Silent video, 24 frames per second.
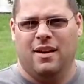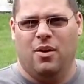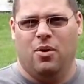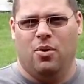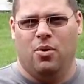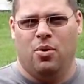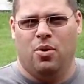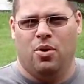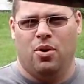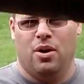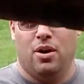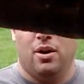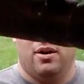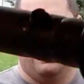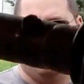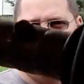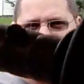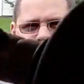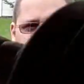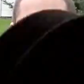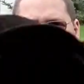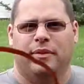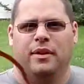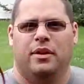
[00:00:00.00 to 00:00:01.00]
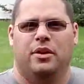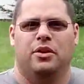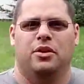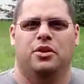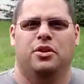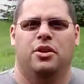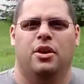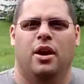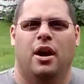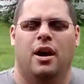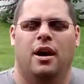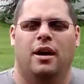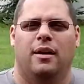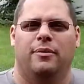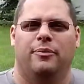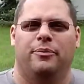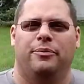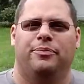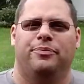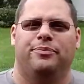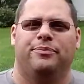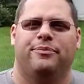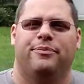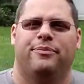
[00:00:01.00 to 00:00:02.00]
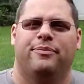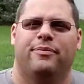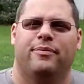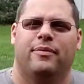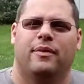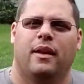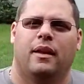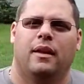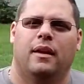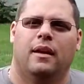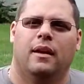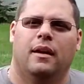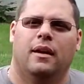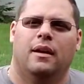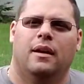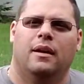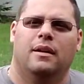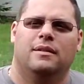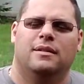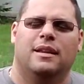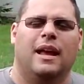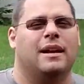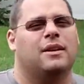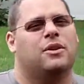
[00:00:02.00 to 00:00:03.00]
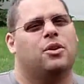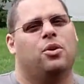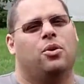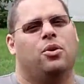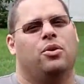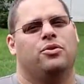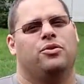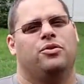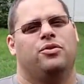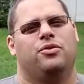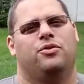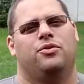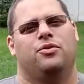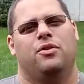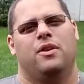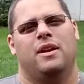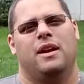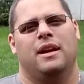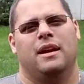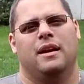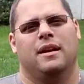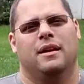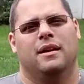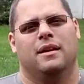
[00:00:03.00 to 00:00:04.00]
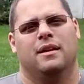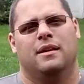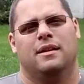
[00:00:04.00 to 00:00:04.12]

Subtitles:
Or, it's not called string,